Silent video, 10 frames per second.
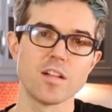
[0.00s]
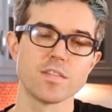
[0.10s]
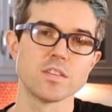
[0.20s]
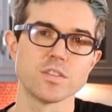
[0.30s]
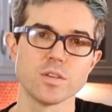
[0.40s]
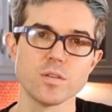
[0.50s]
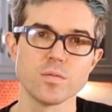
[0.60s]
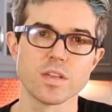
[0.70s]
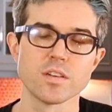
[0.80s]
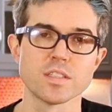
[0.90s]
Alvin
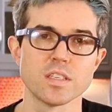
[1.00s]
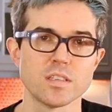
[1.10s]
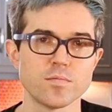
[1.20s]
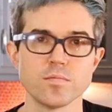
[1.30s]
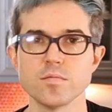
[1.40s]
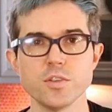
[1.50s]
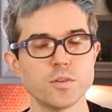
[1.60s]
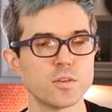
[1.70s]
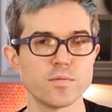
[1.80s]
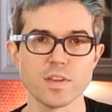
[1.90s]
Zoo. There's a
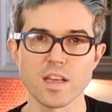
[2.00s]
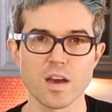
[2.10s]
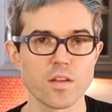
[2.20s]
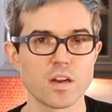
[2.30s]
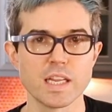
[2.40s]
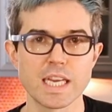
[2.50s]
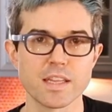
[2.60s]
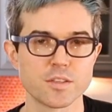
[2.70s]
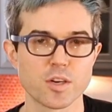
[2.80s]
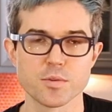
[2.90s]
YouTube video that I'll link
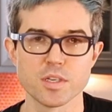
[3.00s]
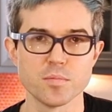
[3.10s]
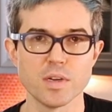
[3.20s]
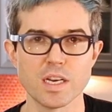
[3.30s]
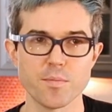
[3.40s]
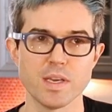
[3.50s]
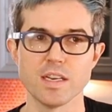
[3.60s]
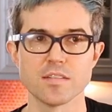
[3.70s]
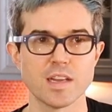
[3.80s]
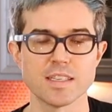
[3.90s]
in the description, but I
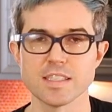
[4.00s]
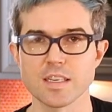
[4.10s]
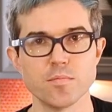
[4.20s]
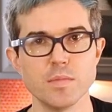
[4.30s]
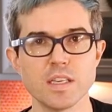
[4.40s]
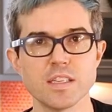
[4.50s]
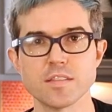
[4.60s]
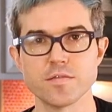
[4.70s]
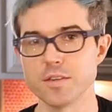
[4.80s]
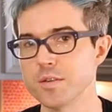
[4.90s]
mean, it has like
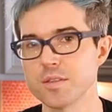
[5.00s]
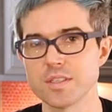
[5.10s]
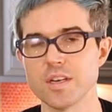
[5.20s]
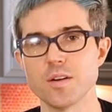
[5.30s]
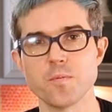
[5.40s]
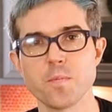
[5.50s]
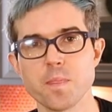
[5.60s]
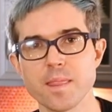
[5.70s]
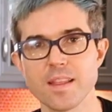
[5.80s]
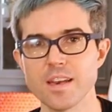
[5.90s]
millions of views, so,
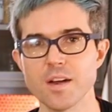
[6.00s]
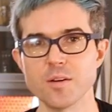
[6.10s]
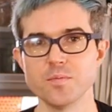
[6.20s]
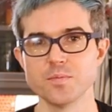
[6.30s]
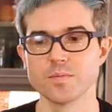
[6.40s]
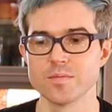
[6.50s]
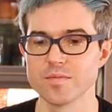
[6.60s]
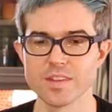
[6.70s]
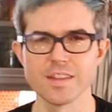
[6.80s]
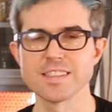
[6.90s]
you know,
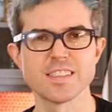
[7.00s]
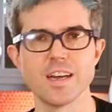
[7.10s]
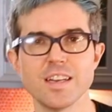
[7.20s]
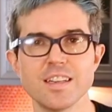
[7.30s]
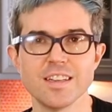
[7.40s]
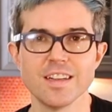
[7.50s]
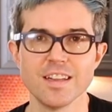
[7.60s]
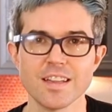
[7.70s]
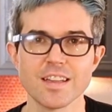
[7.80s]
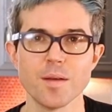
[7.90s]
that's not,
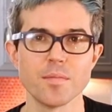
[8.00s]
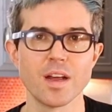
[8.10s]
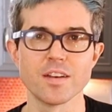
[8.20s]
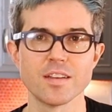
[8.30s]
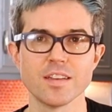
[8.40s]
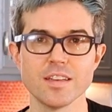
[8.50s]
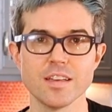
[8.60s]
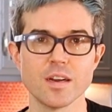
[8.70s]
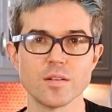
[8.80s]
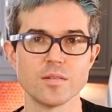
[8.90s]
I'm not,
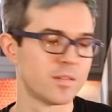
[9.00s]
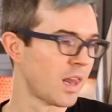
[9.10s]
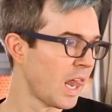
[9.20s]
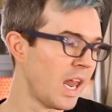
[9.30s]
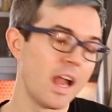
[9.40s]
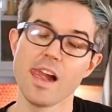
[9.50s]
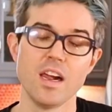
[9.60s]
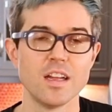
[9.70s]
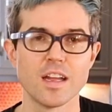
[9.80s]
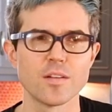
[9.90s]
you know,
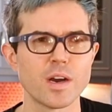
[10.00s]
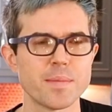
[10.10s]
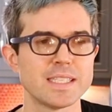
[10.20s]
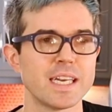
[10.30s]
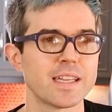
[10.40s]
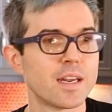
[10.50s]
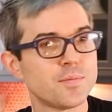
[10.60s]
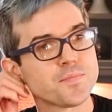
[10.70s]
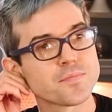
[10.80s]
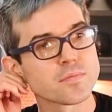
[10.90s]
why am I saying
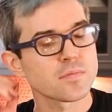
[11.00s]
that?